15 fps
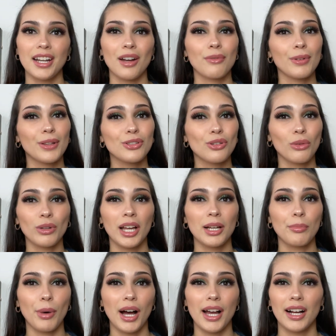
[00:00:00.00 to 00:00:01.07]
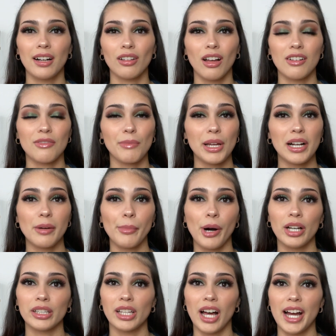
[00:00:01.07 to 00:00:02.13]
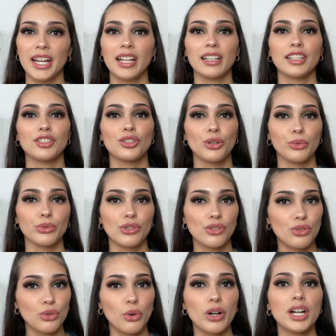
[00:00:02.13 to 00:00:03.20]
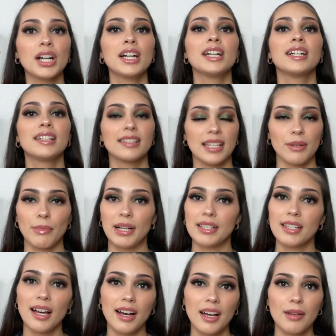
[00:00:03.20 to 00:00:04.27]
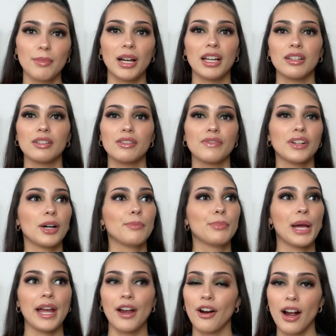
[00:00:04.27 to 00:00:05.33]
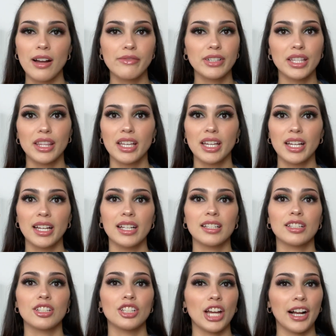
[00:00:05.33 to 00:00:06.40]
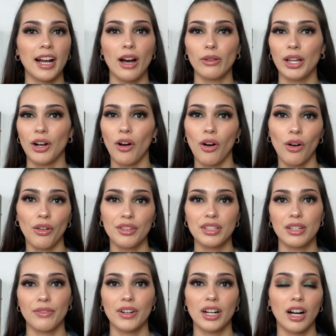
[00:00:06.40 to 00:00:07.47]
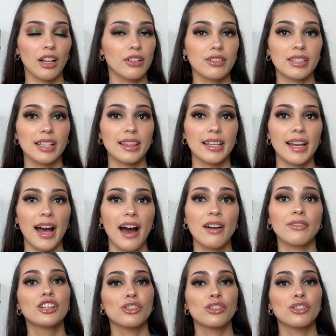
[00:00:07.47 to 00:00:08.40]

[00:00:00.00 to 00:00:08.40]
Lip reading: I really don't like buying a lot of makeup online. I like to go in the store, take my time, kind of compare everything and check out like all the different colors that they have.